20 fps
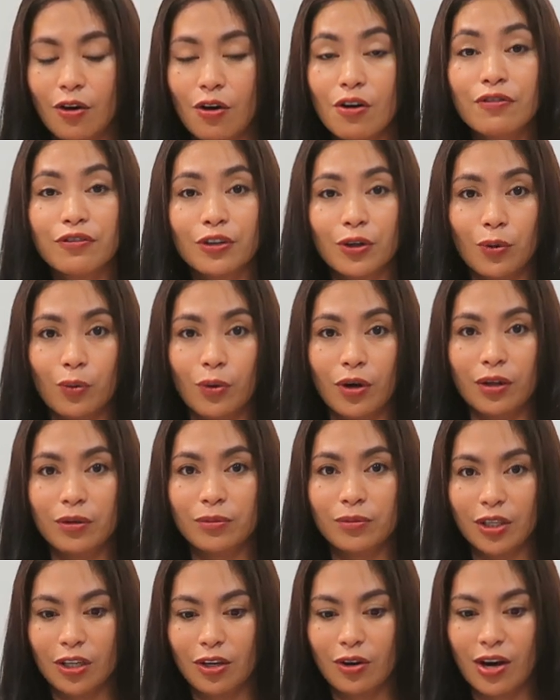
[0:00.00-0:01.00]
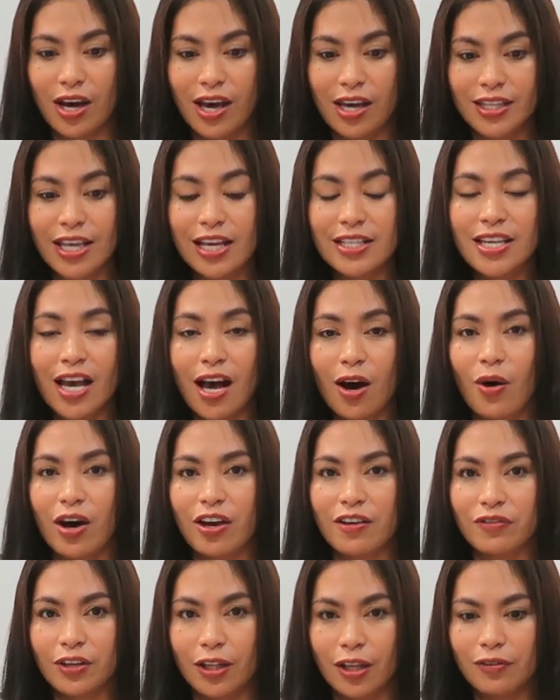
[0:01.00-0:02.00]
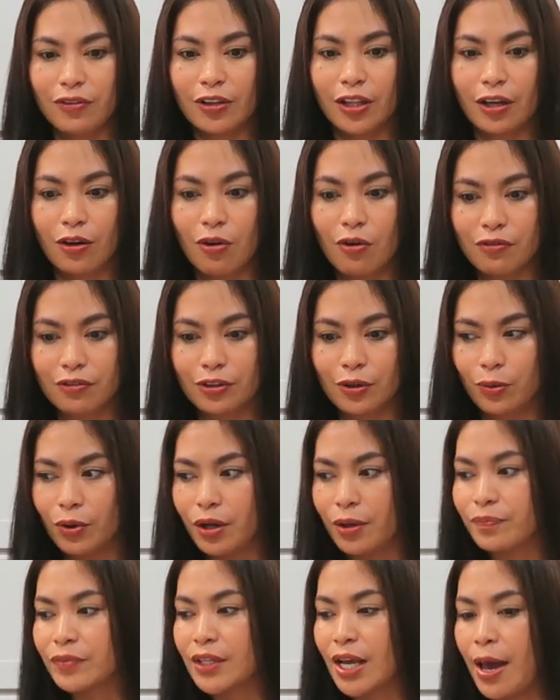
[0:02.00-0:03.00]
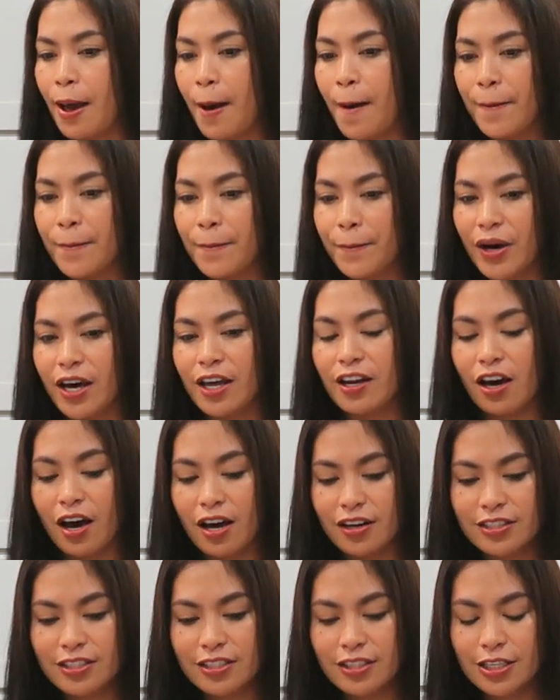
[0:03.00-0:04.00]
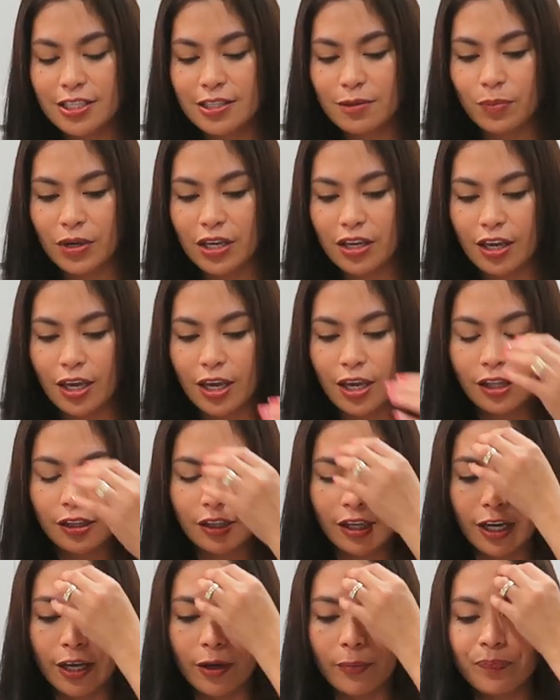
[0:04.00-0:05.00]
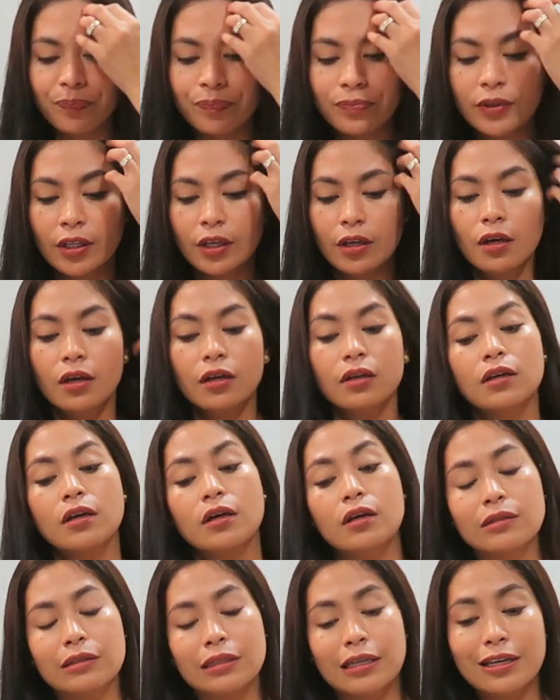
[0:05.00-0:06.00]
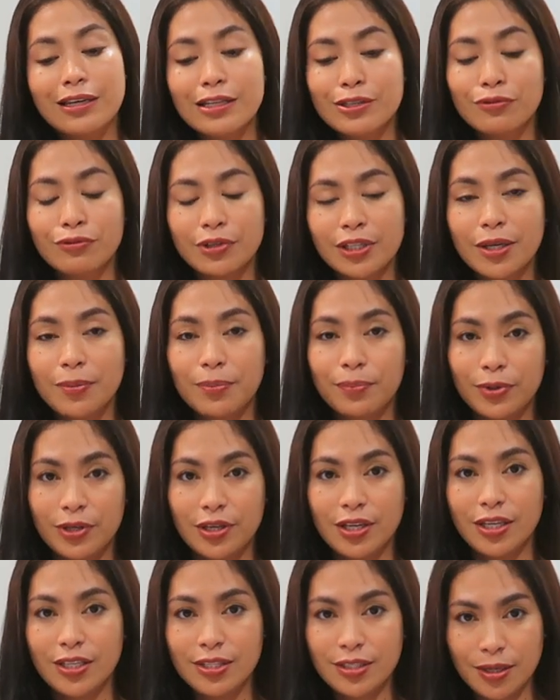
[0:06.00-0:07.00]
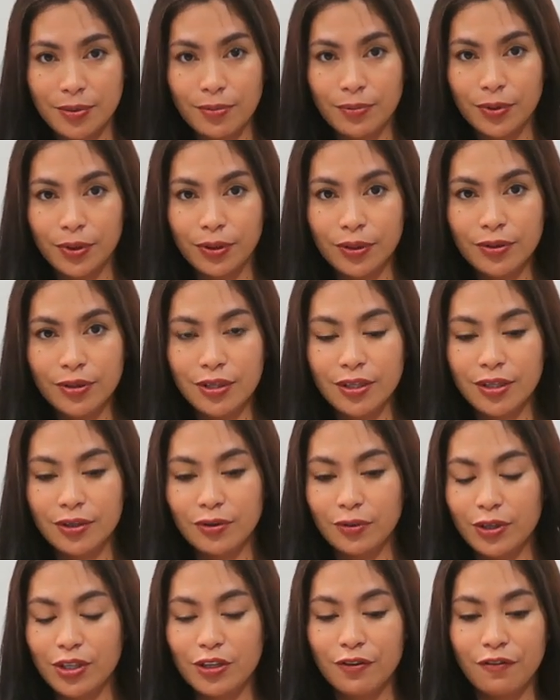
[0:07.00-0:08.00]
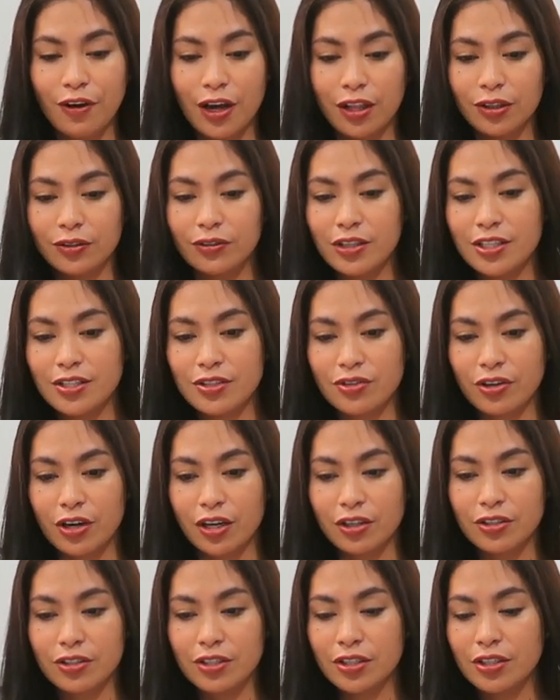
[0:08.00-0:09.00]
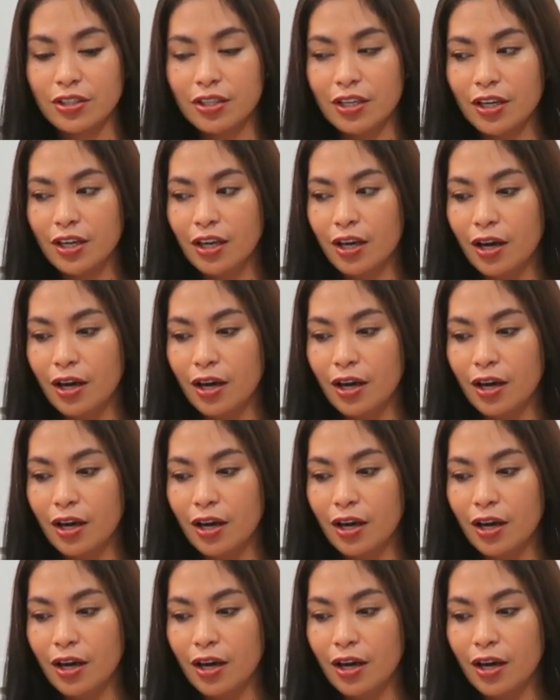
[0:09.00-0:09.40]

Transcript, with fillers: overwhelmed, you know, that's how I feel, I feel like overwhelmed. But honestly speaking, like it is really pretty simple when you follow the instruction